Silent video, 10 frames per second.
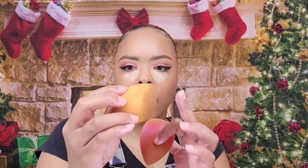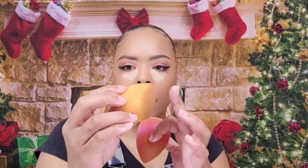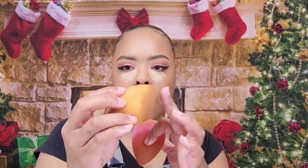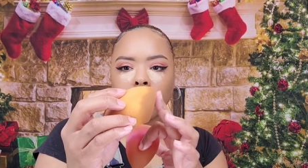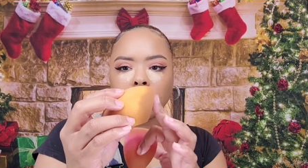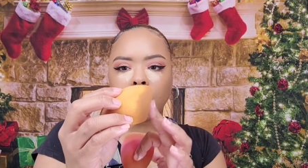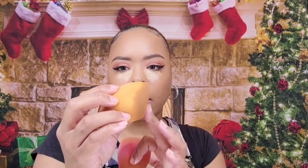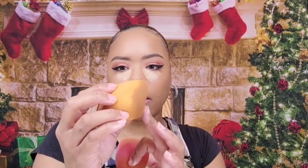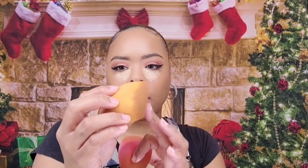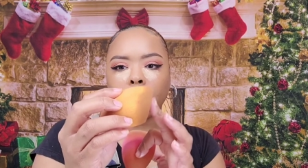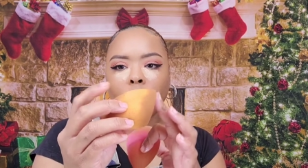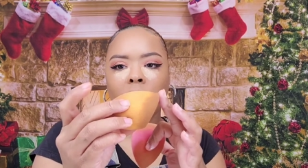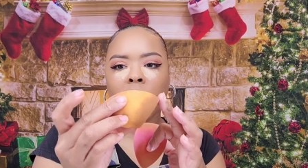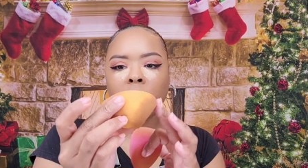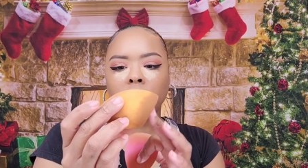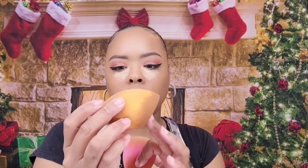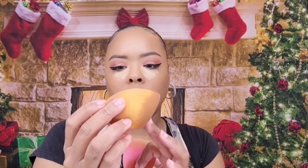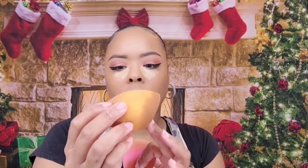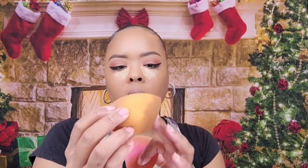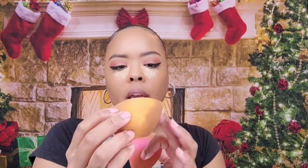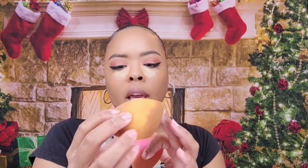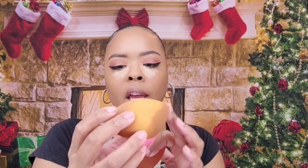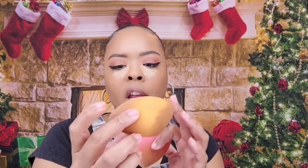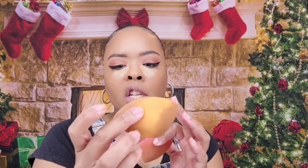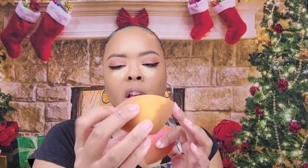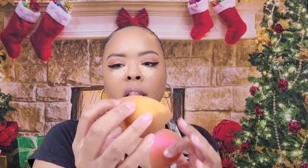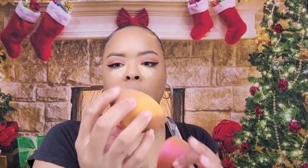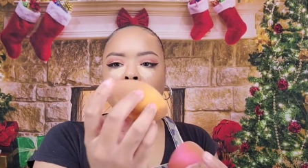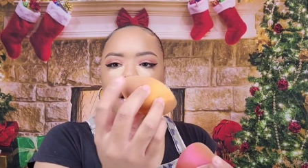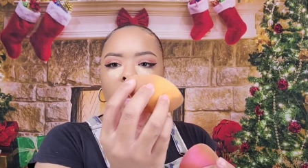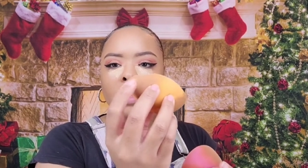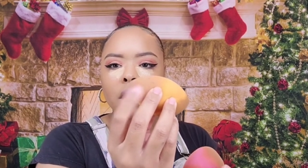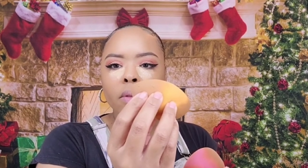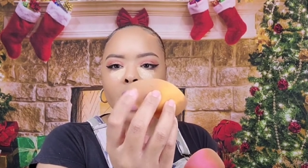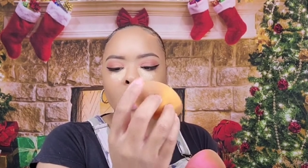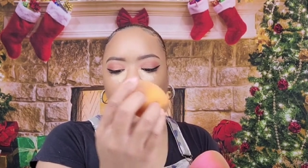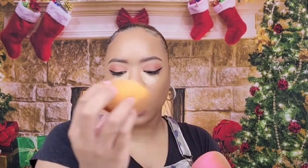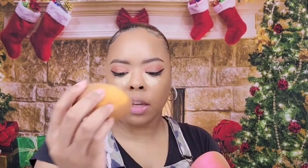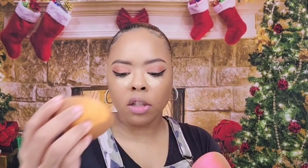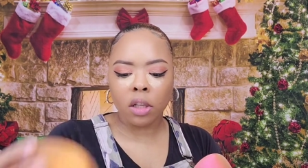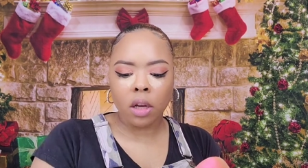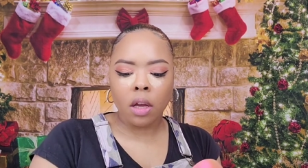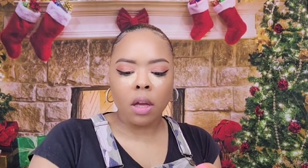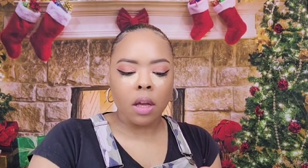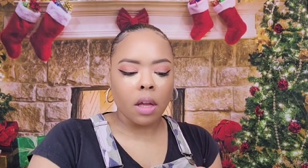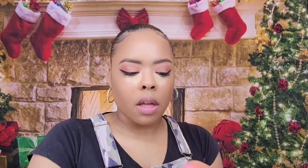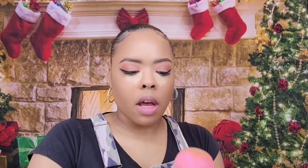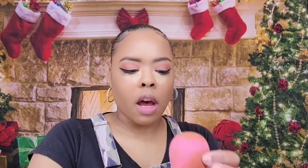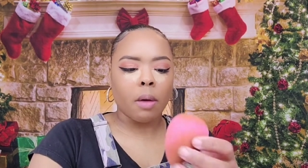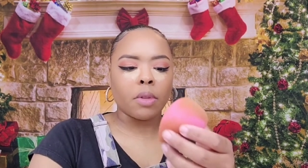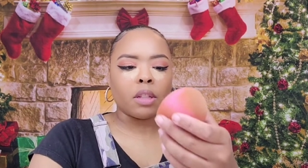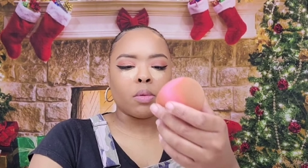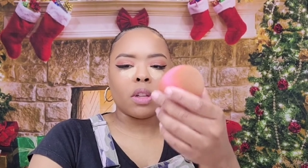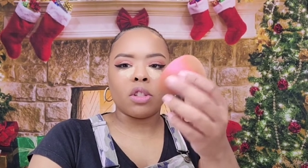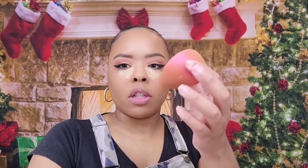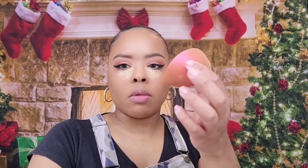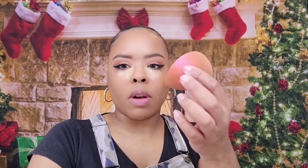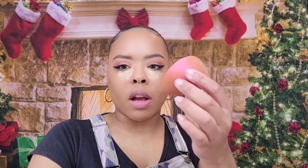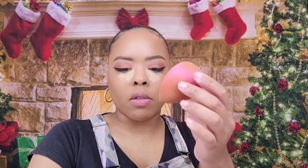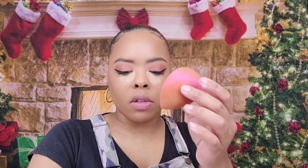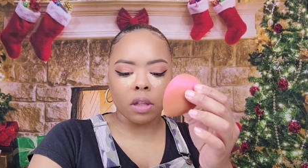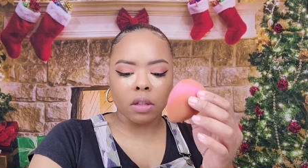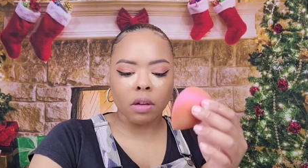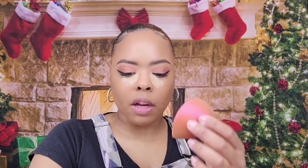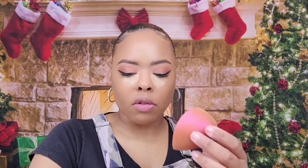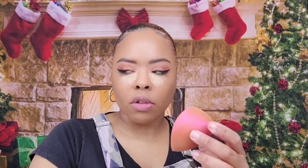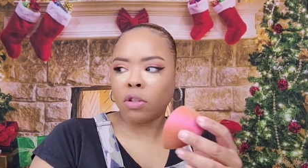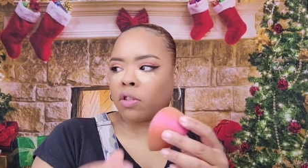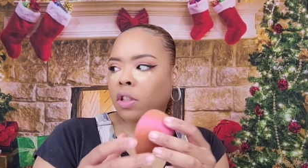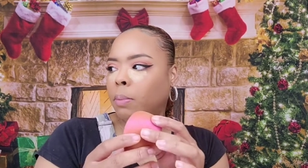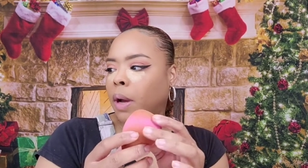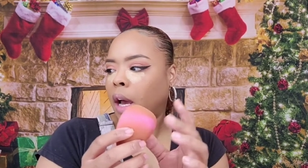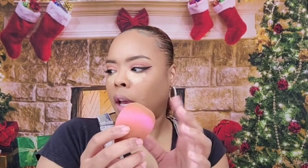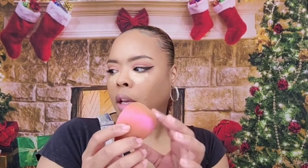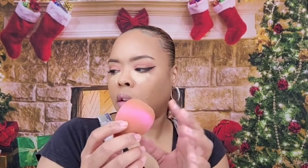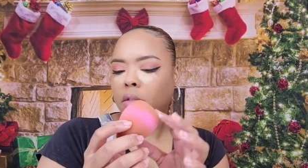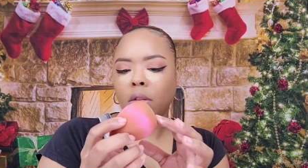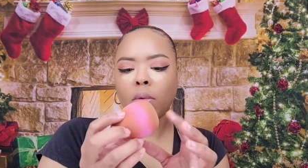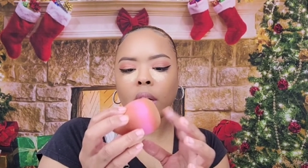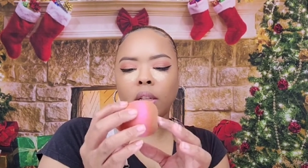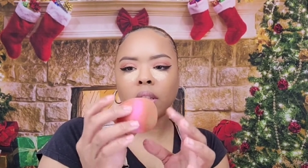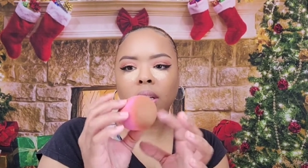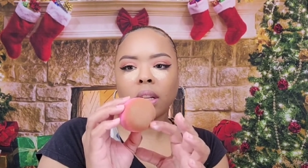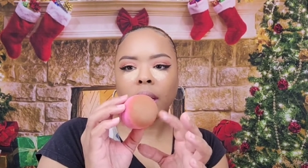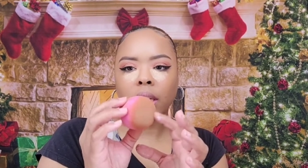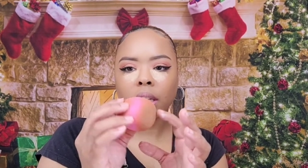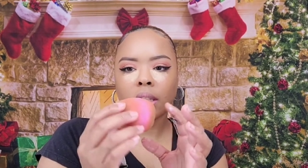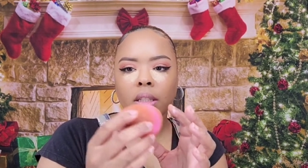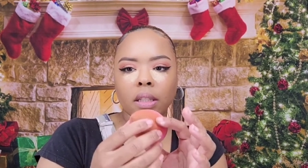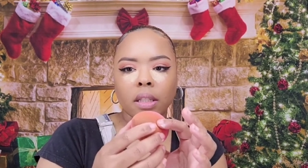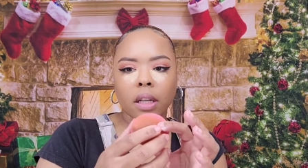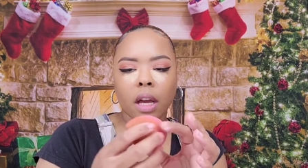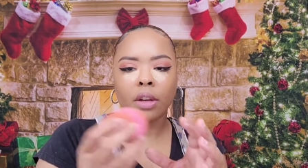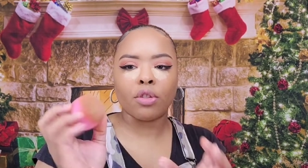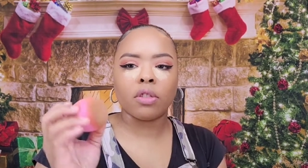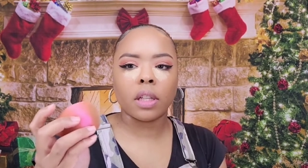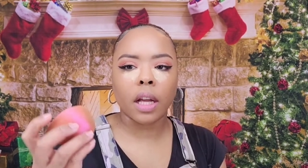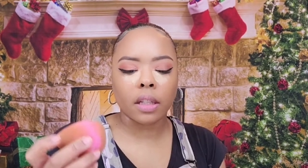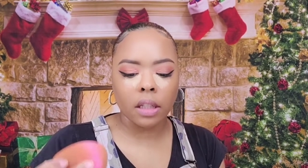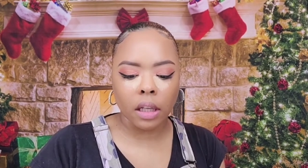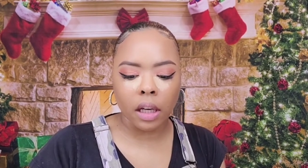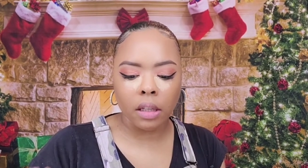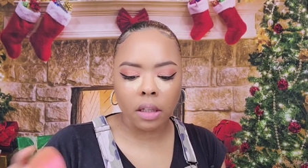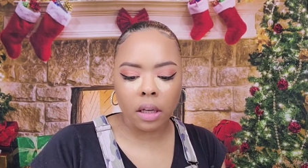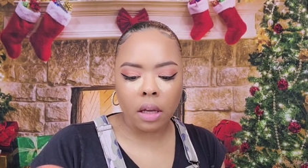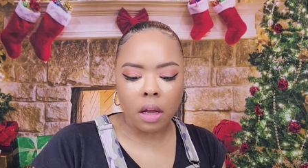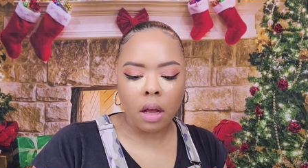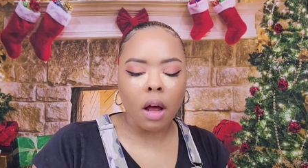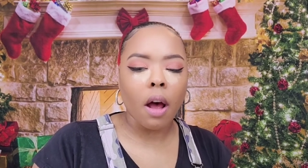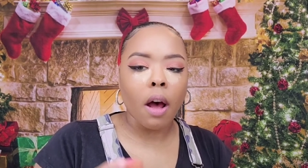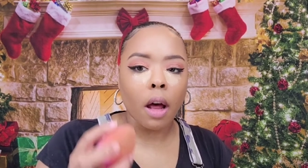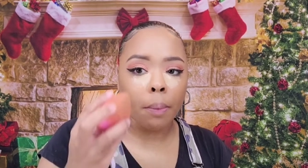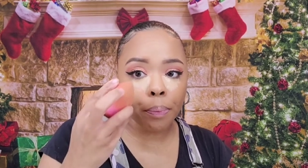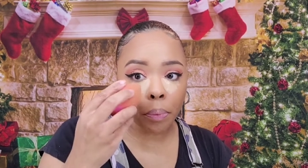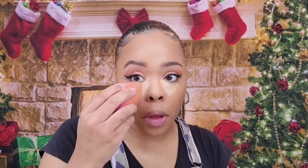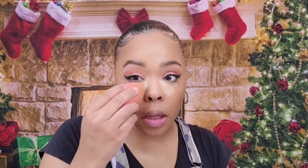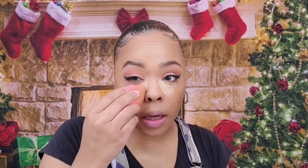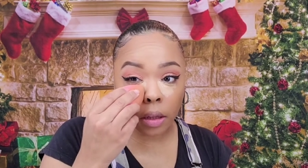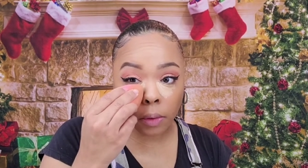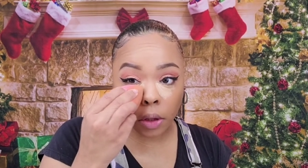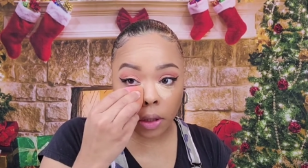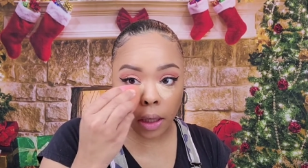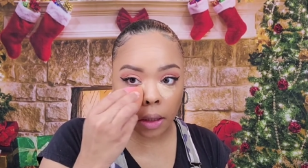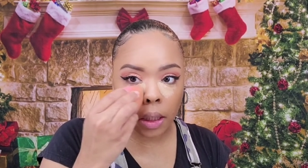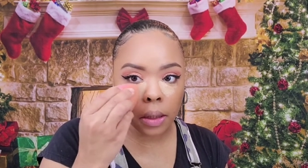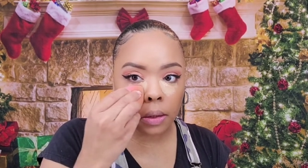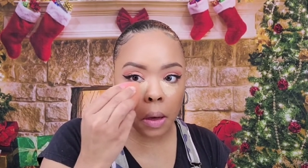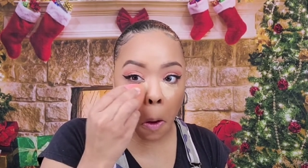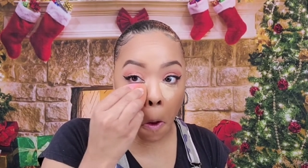it has like this flat edge and then it has the round edge um, this one is just round, so I don't usually buy the ones like this. I usually like to get um, like the Real Techniques.